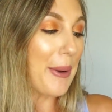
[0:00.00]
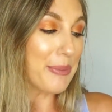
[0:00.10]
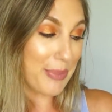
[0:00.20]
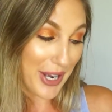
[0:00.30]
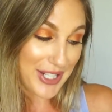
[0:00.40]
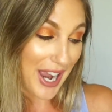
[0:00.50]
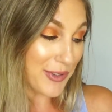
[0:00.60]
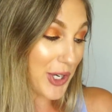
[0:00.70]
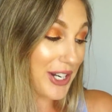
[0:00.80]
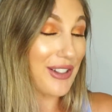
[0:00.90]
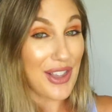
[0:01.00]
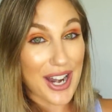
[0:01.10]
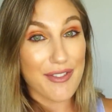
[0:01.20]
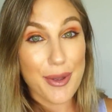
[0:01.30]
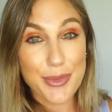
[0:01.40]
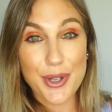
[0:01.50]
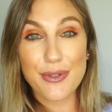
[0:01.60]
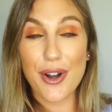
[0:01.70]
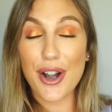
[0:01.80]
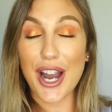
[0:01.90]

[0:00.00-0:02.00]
but I've tried a lot of them so far.